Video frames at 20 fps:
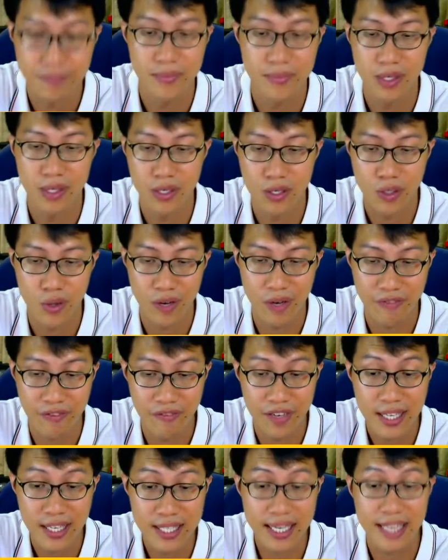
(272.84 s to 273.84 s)
So f
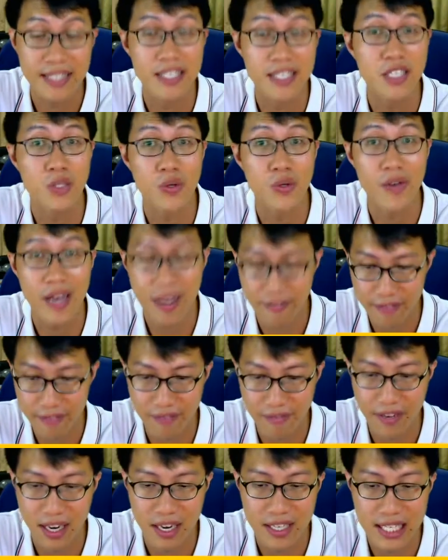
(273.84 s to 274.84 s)
inverse cancels with f,
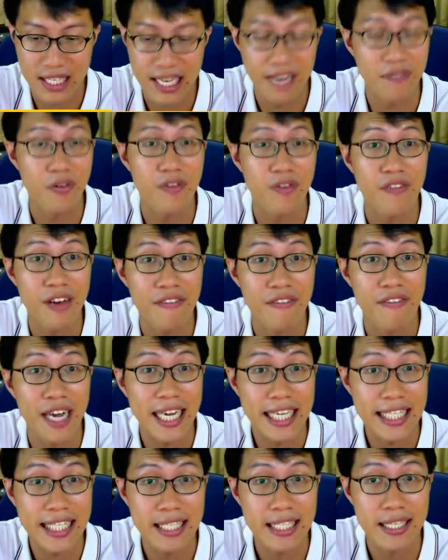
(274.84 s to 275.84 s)
leaving us with
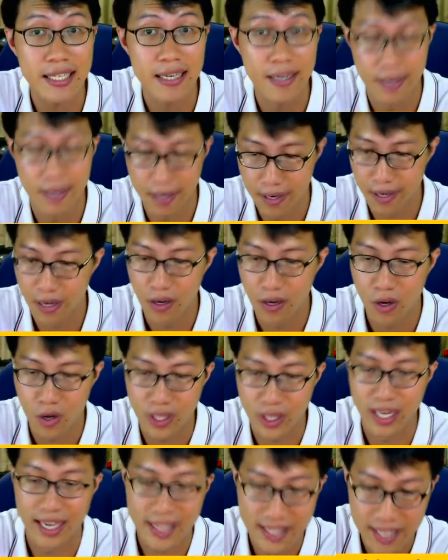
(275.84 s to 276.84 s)
fx. On the
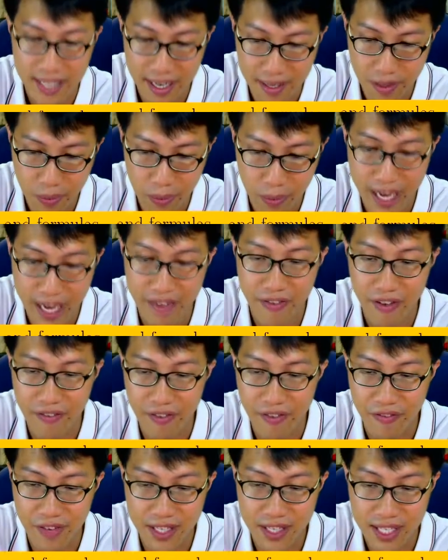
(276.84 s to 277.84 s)
other side, we have f
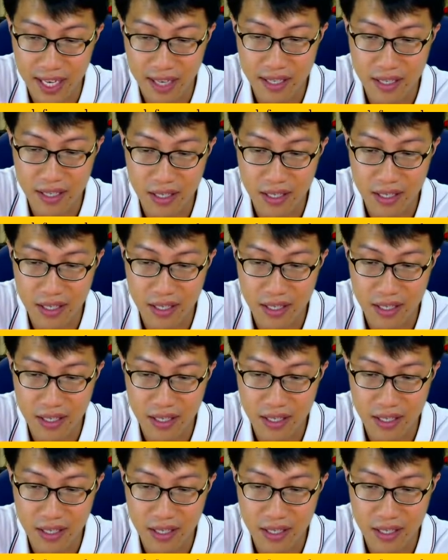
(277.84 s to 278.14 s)
inverse x.